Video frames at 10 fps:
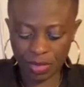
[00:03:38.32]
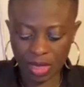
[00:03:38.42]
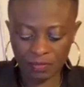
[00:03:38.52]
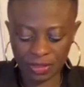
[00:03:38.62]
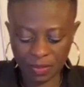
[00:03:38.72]

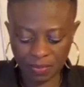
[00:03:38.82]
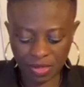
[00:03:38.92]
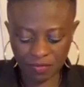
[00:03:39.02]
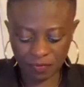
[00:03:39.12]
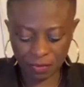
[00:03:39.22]
If you send
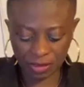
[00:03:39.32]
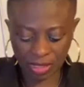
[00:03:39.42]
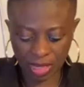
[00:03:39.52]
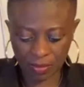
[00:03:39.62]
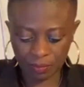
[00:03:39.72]
penny for
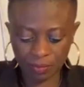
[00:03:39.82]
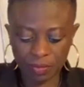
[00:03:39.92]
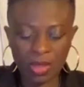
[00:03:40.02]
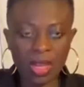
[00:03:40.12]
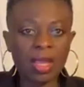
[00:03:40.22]
said,
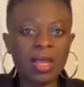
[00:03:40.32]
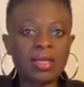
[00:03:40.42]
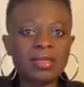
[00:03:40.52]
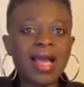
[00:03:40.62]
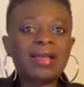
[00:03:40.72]

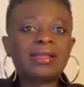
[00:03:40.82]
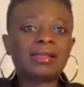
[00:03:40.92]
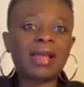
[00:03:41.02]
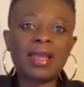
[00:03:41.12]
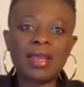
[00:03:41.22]
Nyan
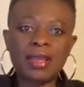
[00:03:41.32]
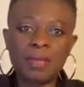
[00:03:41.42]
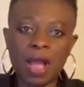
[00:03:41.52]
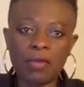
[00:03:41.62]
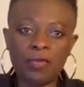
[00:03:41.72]
sat any
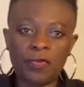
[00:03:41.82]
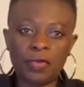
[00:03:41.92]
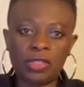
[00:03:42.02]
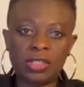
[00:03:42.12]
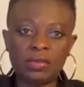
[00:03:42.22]
back of
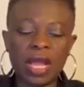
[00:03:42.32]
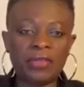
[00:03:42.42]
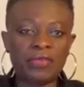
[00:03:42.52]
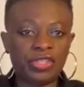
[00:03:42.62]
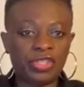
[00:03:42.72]
14, I
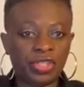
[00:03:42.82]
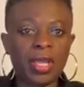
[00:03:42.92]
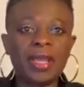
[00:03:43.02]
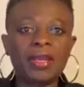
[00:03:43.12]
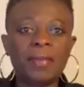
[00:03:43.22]
drink chair
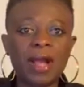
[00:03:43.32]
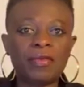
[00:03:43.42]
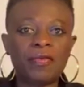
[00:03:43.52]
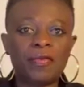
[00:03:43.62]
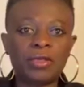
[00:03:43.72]
any back
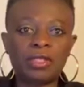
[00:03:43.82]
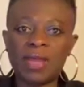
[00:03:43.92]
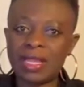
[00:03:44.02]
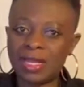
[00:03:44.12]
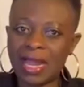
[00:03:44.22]
of 14,
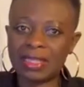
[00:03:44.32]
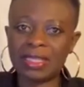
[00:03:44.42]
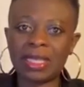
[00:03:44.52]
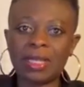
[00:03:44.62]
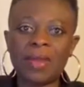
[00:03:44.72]
and you're
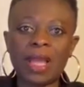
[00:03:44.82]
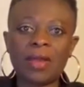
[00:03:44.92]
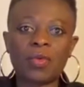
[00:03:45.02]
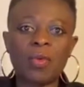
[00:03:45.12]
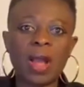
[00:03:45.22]
dashing him
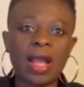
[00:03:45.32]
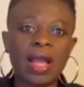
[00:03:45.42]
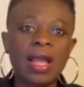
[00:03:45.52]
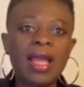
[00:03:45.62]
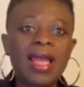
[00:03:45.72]
and
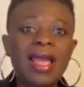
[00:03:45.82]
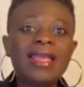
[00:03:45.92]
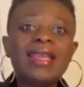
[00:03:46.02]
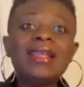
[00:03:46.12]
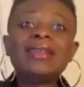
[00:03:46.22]
quan, a
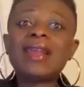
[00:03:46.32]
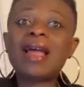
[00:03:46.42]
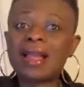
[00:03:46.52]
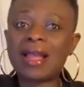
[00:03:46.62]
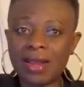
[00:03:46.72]
yen in
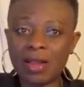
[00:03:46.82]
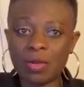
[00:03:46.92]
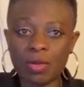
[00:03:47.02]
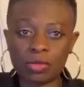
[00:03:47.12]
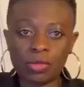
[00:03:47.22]
a gun and
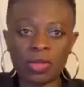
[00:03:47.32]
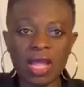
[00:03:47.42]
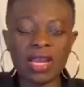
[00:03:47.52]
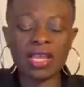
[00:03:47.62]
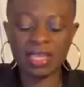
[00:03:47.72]
cost so
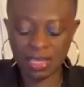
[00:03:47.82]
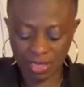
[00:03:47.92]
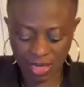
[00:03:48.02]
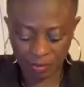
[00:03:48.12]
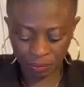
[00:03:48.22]
gun a ye
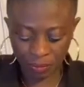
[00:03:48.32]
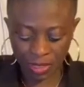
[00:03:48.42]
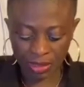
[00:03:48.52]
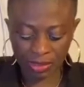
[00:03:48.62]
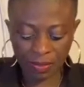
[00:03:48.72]
dee.
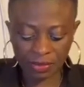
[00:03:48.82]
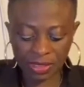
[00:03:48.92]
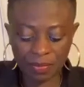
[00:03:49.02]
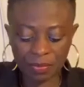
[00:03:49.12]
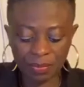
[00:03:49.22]
Sabby
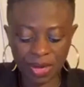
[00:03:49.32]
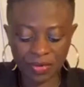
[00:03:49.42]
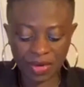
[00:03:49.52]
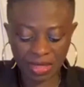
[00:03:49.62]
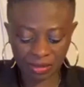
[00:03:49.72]
subbing
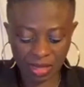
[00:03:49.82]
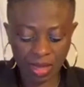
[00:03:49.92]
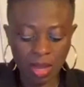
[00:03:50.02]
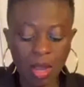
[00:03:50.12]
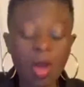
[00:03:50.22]
previous son,
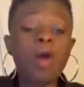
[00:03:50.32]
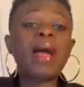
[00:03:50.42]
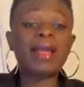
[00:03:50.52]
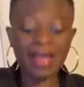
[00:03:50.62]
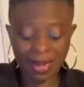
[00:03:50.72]
or
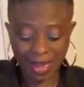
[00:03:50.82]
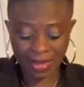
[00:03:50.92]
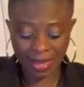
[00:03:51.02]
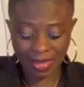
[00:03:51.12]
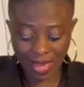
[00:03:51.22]
my gun a
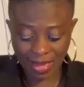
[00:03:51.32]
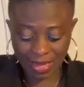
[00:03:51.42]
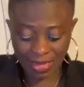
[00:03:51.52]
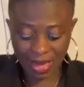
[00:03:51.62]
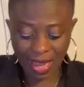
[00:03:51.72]
ye a
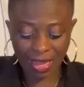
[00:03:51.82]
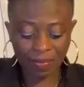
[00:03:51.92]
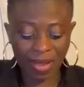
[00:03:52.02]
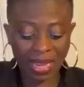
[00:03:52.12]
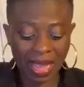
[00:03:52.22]
yen in a
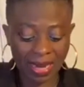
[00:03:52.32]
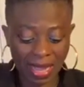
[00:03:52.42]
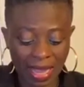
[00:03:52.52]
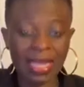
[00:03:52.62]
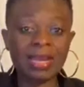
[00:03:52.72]
bag gun
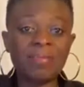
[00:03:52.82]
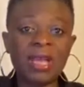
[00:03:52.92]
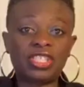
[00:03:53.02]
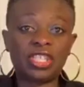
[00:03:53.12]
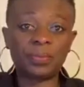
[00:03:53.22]
a ye
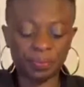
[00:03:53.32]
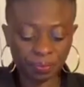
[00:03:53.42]
nibe jay.